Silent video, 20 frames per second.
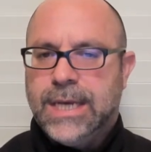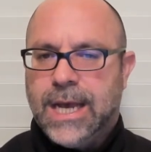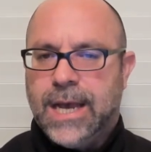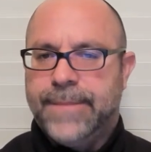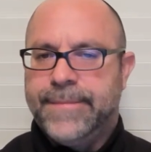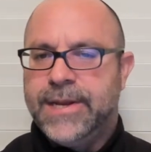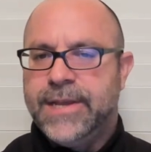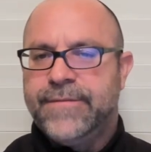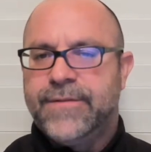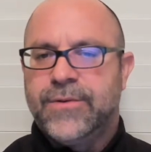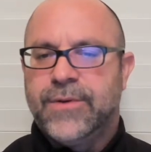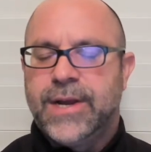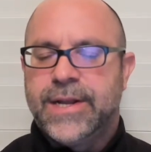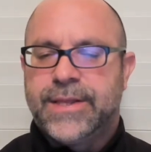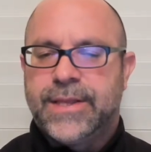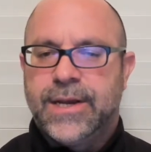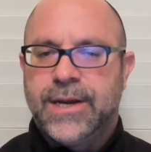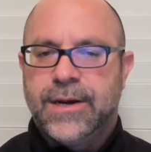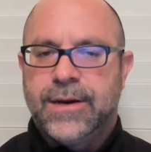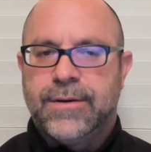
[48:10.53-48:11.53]
mean, even
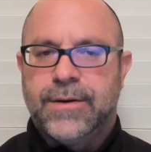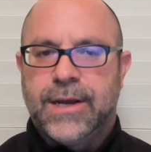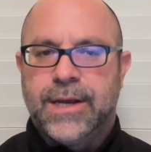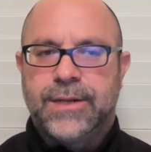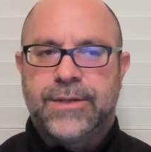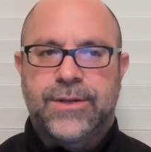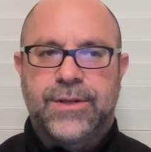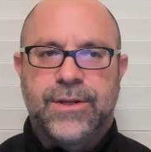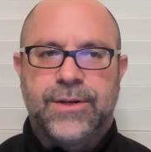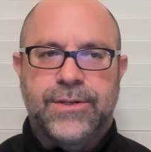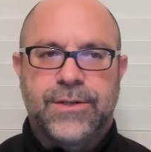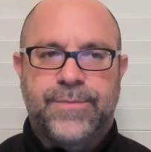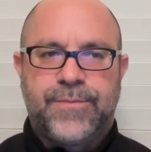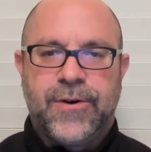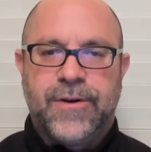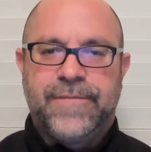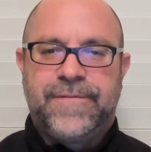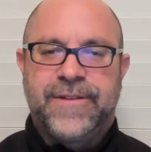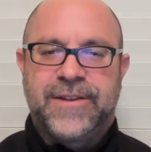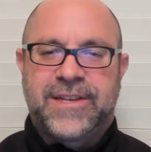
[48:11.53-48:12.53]
right there, right? So there's a
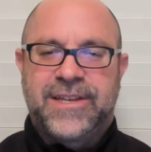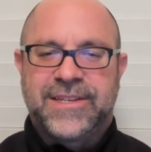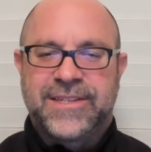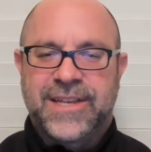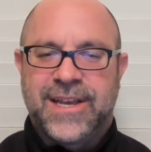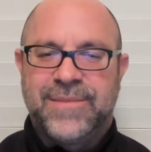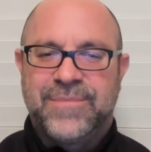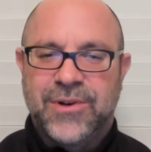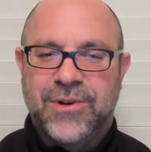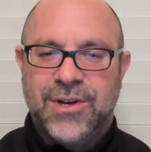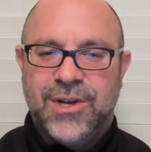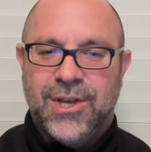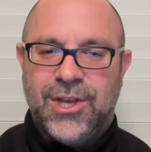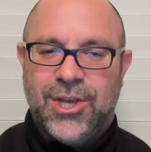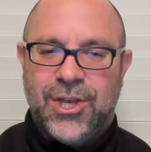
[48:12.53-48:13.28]
perfect example.